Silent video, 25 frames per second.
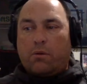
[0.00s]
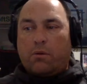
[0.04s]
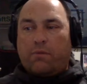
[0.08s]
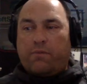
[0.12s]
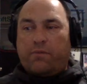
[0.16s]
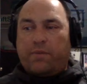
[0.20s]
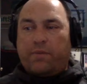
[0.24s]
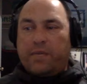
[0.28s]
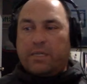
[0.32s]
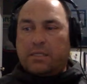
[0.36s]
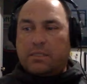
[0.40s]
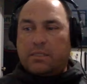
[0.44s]

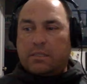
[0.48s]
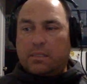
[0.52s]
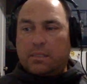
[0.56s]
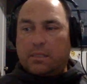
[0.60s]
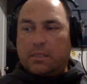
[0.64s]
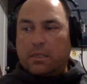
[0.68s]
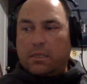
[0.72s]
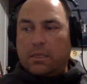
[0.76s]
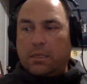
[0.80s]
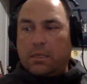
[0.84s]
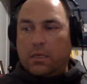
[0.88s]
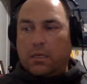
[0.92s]

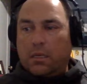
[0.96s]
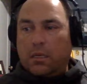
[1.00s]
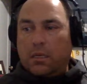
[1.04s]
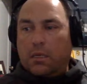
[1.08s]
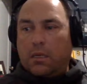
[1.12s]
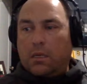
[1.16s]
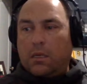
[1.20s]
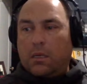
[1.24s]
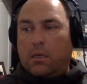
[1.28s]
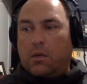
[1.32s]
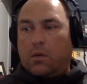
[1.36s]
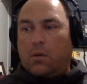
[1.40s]
Fisk
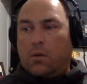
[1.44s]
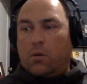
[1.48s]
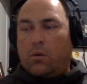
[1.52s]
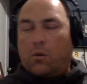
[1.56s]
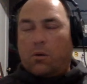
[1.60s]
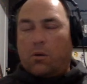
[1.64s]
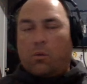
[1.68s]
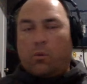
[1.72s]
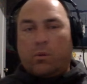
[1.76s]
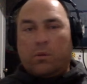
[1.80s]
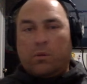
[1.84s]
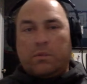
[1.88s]

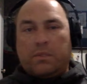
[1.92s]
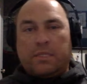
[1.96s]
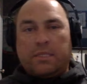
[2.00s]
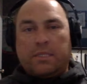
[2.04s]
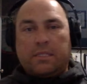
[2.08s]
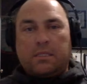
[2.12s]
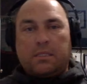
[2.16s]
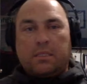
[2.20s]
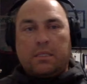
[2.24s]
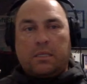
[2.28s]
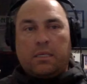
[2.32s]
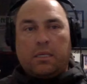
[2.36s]
or a Will
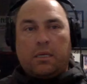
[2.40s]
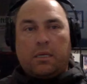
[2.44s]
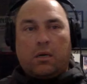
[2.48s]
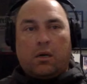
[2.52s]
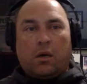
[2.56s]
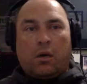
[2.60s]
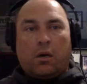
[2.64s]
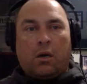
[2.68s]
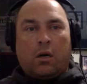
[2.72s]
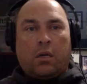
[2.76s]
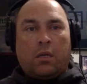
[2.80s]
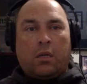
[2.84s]
Dissly
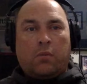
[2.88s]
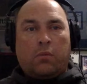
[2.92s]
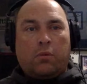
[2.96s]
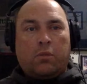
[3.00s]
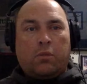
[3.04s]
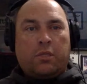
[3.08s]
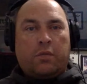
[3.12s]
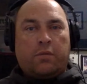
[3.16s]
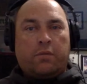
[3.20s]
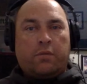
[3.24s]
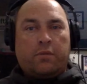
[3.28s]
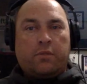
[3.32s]
on
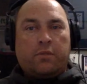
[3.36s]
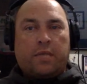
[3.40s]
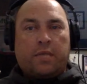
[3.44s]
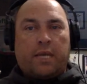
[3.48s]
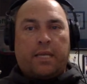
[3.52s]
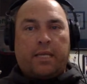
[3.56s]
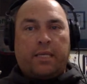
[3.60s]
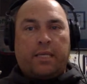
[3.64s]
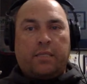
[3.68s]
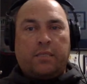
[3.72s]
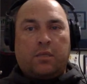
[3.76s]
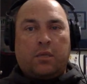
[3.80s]
whichever
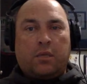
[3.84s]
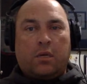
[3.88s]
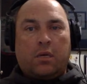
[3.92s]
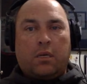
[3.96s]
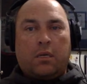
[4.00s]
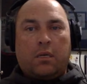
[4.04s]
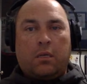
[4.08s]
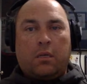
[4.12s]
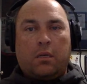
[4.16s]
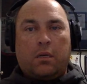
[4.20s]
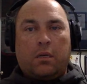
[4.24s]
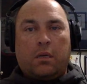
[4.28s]
side he's
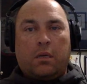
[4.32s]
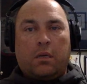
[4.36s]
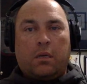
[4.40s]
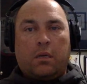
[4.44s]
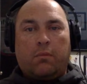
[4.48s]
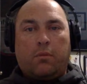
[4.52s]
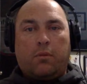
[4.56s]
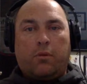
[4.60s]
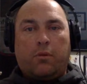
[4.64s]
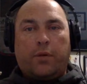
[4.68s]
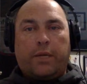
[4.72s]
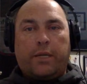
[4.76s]
on,
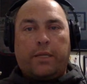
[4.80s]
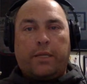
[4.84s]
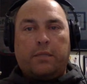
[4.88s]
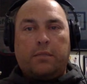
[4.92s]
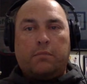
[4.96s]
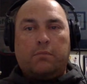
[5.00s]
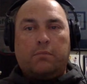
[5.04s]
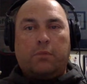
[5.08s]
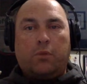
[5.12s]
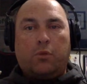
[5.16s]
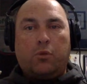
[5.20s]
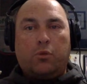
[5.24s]
creating
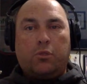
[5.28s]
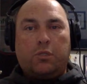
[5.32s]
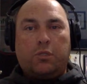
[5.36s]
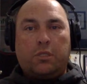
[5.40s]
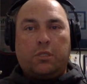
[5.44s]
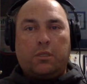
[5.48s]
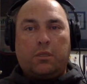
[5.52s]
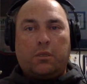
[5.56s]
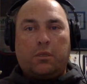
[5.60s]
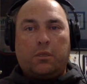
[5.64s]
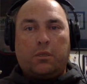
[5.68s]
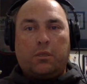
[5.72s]
some
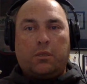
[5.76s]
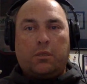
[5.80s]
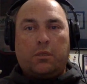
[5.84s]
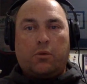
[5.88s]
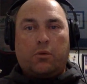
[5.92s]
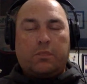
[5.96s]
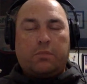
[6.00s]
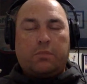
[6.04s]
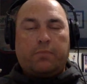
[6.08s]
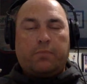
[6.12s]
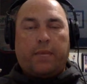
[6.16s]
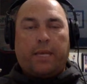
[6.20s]
motion,
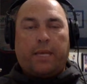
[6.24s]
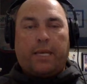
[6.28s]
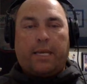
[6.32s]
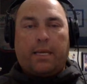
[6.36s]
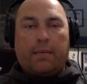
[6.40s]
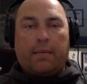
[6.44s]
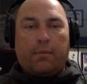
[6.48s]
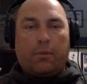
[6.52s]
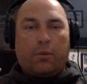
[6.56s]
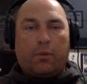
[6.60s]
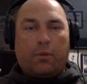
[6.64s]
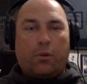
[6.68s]
just make
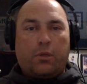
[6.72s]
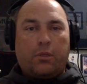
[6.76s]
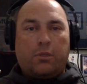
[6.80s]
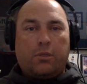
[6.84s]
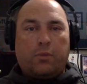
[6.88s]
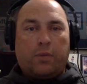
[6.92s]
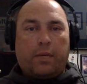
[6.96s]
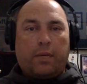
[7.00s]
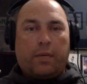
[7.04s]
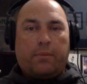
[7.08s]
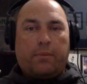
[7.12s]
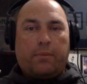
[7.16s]
him earn his
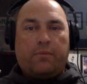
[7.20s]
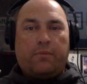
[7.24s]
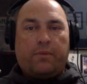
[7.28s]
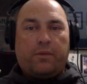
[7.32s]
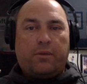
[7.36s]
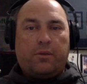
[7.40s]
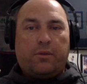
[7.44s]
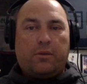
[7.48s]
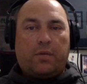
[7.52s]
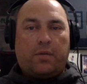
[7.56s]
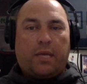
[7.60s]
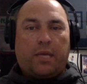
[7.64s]
way up the
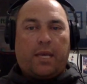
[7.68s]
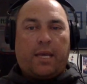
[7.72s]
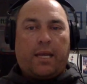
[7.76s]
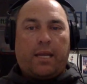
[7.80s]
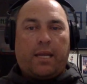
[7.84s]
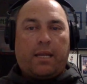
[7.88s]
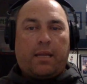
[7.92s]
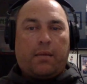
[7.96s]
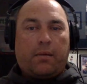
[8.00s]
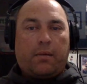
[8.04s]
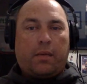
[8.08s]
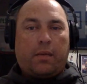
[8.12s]
field. You
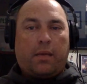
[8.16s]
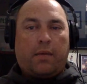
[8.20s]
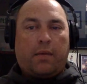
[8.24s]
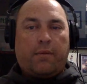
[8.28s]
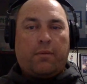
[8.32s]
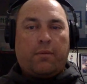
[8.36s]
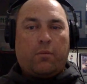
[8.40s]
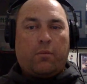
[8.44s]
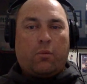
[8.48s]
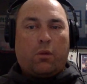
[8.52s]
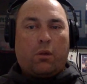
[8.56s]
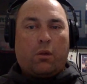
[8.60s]
can't give
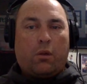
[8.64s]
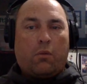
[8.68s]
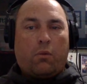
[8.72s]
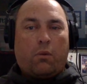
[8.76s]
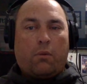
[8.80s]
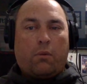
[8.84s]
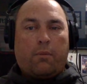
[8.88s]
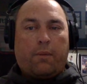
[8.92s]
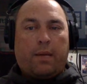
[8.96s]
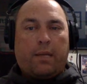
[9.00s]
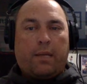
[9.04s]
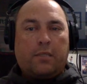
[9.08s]
him
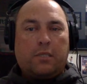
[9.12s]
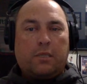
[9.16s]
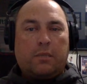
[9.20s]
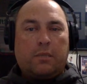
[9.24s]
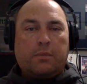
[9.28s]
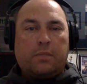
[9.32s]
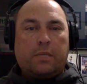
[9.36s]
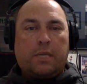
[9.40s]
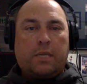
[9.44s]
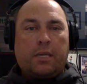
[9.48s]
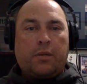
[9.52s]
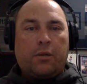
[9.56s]
one-on-one
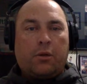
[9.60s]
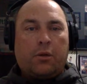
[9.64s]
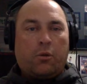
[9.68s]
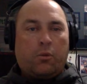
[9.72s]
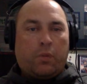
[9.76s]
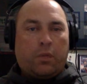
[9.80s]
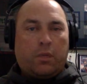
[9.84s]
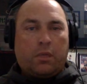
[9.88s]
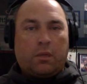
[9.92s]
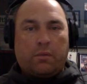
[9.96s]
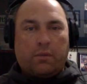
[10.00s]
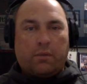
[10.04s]
matchups. I know
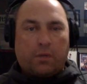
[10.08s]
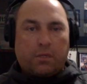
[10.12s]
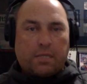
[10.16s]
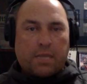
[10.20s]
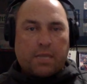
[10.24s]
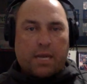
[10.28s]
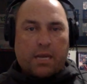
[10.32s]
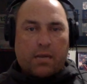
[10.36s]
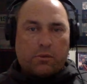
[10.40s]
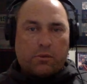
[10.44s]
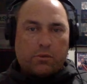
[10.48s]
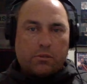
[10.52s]
we love our
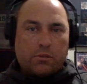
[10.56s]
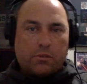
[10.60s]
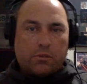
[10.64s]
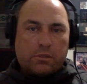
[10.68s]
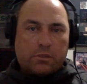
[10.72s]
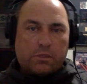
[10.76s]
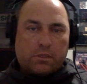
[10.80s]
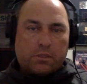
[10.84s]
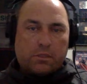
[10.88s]
tackles